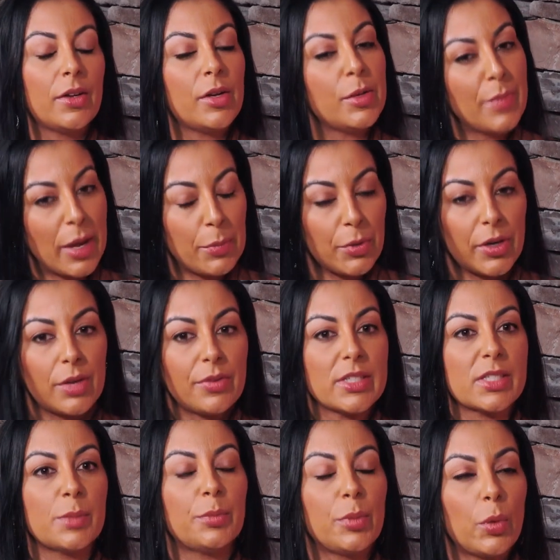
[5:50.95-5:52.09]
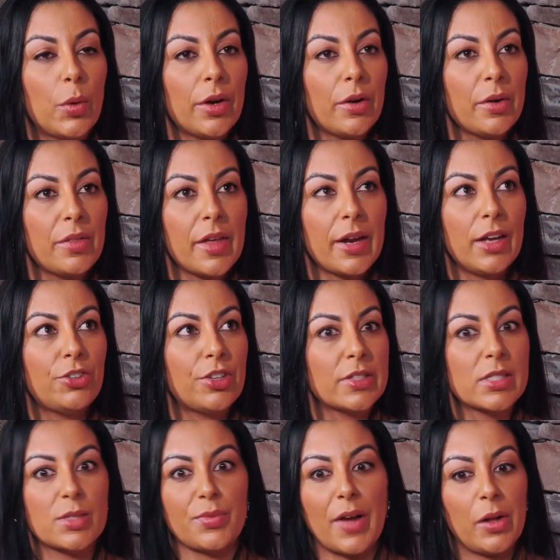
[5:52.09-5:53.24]
my previous employer that I
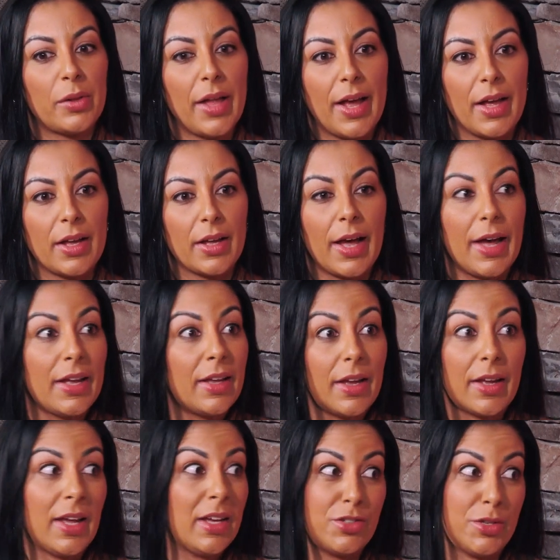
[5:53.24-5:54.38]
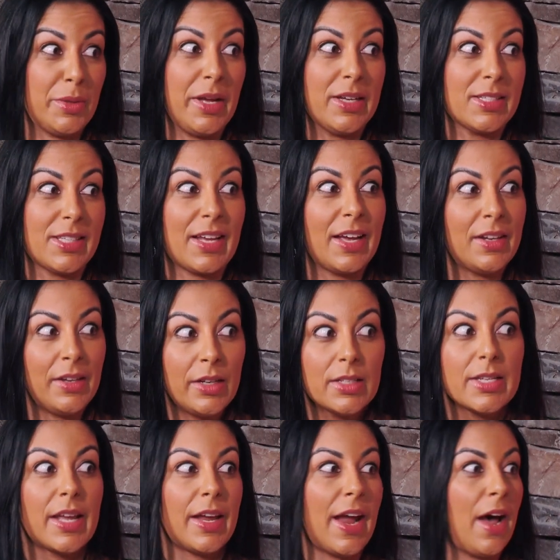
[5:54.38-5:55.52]
just felt like I can't do this. Like, I need to
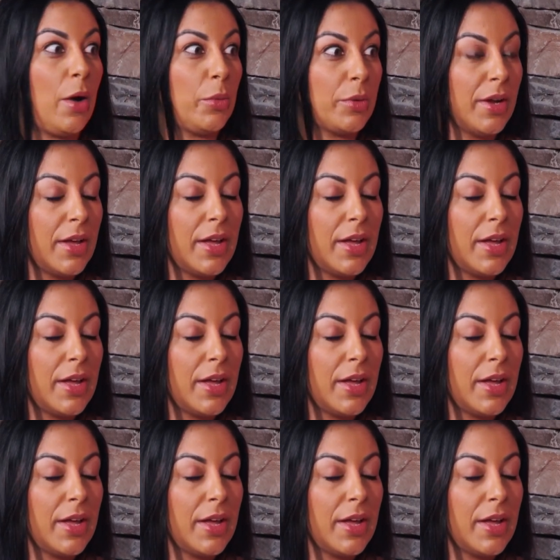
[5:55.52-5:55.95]
get out.